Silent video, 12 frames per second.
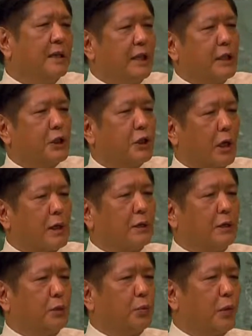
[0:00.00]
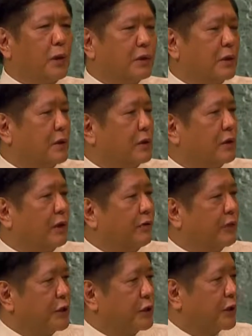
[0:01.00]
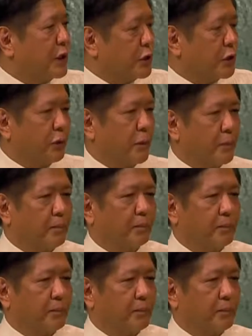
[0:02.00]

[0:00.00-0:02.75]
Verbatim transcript: the uncharted waters of this century.